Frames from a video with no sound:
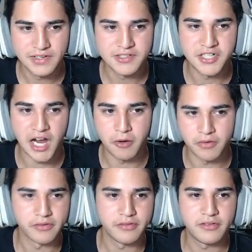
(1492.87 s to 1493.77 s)

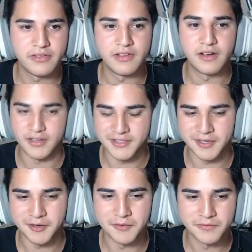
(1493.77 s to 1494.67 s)
Jowls
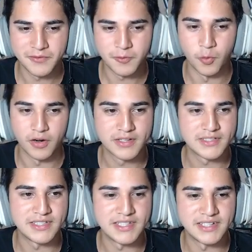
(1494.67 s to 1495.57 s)
also works
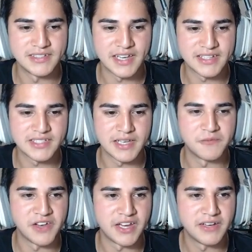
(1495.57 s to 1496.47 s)
in the exact same
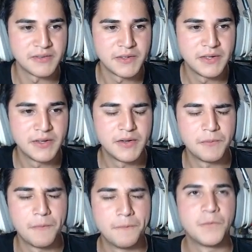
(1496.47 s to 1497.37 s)
vein.
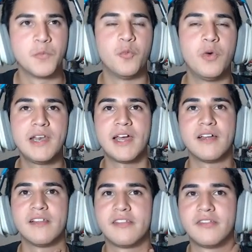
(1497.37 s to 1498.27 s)
What
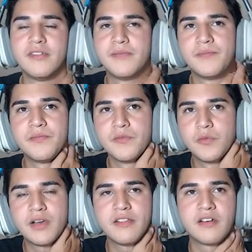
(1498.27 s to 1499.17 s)
else?
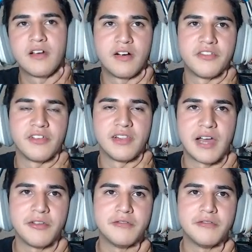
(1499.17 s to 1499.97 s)
What other cards allow you